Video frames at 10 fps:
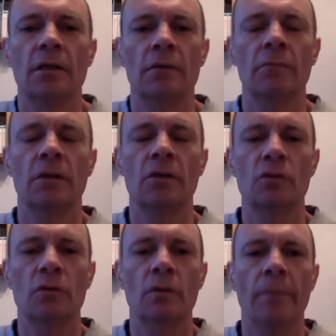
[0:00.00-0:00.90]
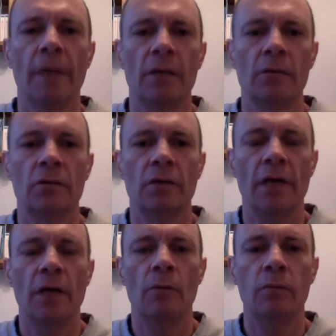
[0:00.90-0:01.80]
I'm going to talk about
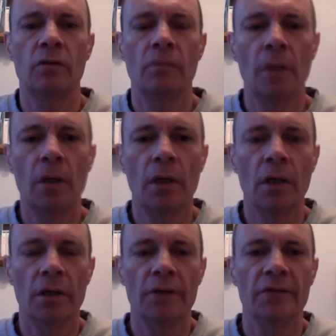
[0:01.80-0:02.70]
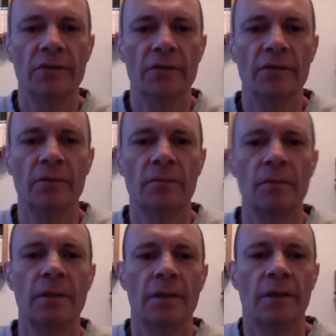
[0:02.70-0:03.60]
Help to Buy ISAs.
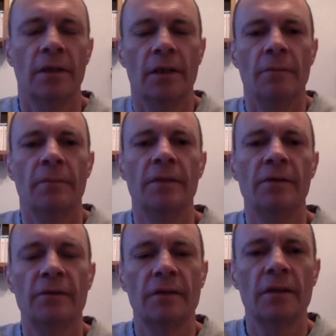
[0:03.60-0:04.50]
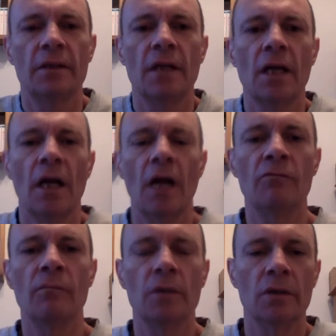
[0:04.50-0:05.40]
This is a
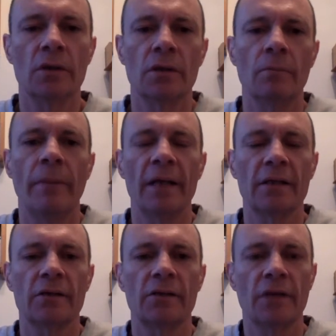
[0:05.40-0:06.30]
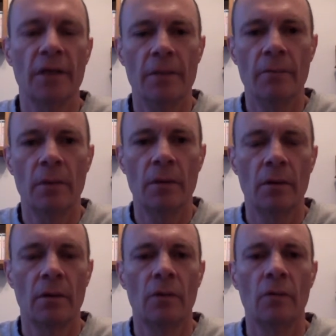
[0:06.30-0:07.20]
government-backed scheme
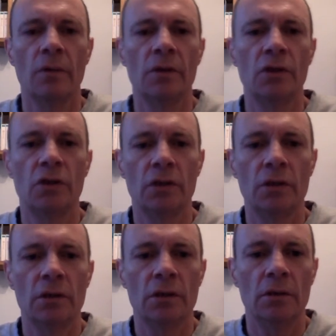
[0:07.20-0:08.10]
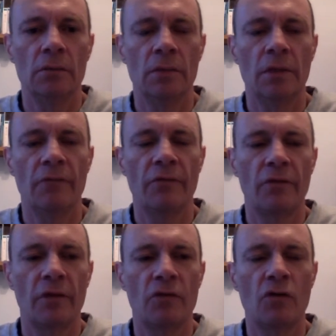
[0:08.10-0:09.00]
which gives
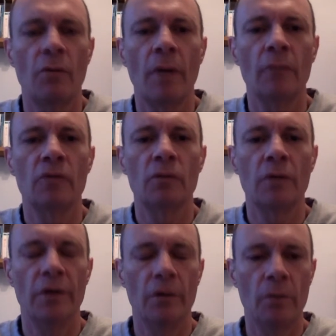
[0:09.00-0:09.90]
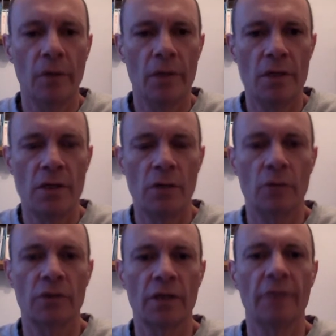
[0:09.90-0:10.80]
a top-up to what you put into
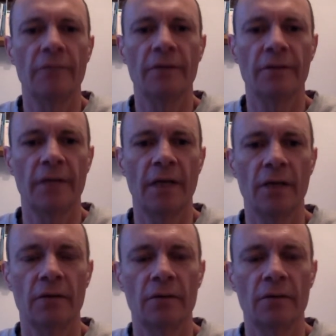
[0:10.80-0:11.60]
your savings account.